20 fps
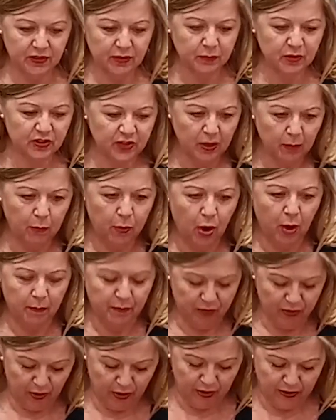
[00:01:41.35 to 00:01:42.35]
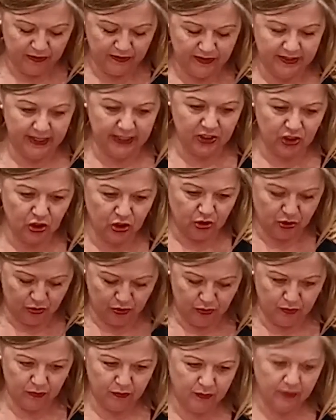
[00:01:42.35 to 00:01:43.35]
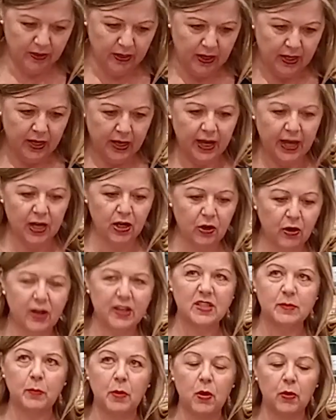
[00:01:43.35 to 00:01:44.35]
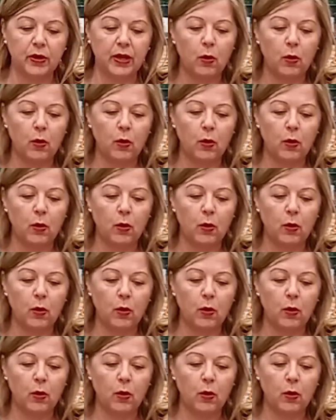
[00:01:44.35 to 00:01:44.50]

So I'm just going to pop those into a nice bowl.